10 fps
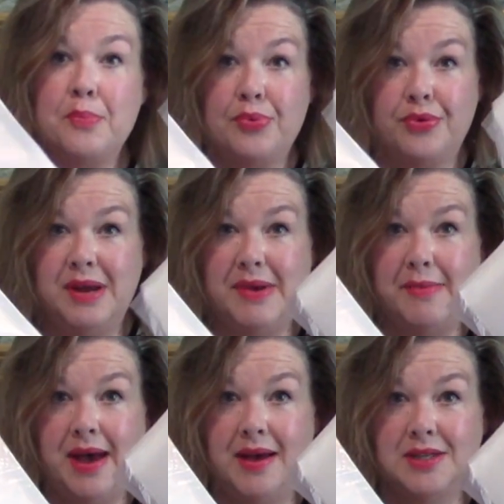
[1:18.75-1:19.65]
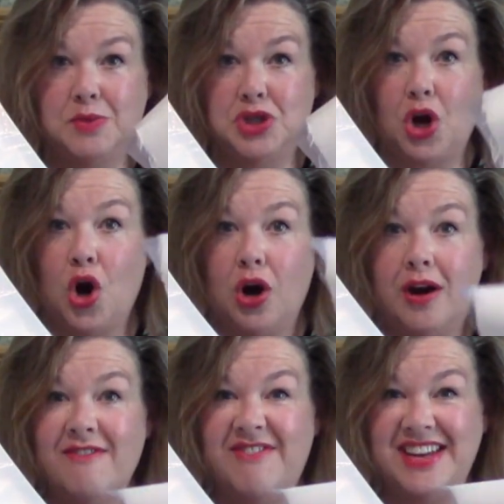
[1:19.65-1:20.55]
pre-made bags, which
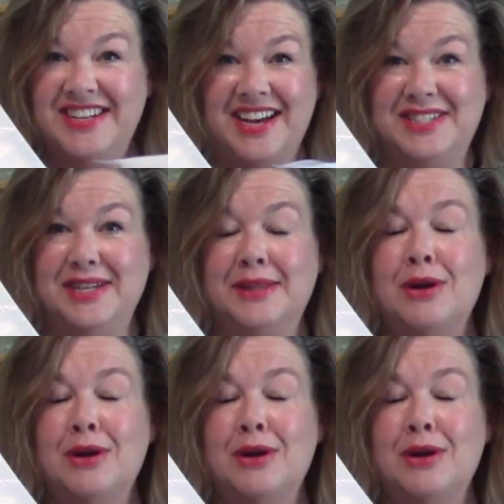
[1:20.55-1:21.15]
are fantastic.